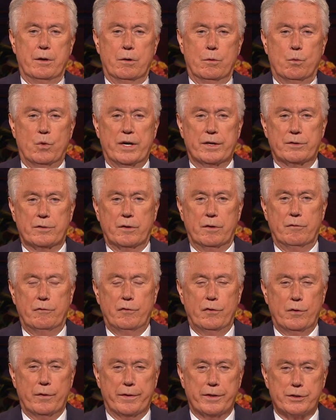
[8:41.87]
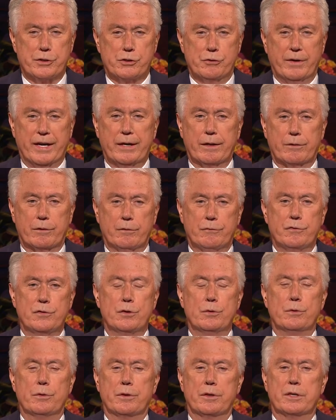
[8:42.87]
what For the Strength of
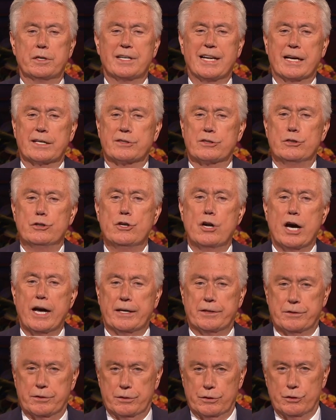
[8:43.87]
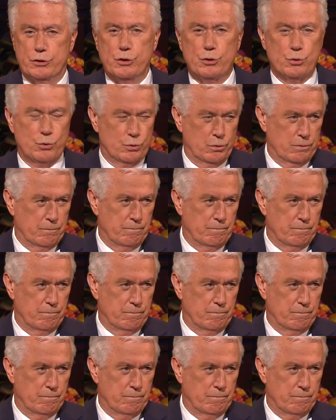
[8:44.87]
Youth does not do.